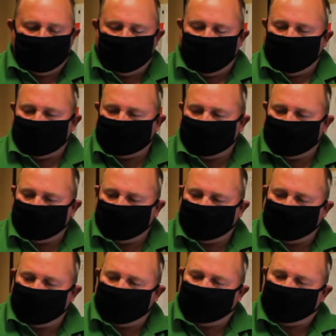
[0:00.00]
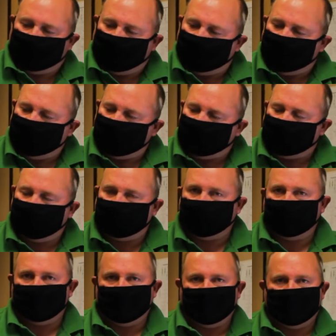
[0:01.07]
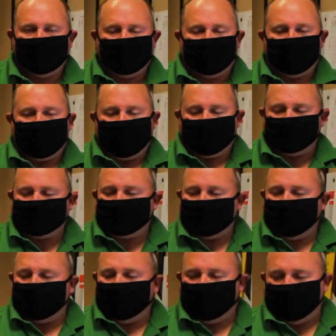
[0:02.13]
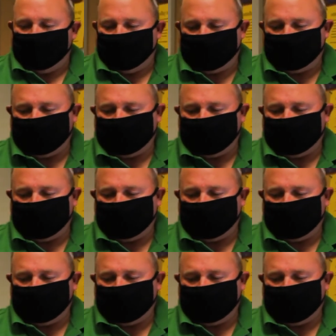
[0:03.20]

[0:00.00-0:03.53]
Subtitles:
on to the third one, we have 0.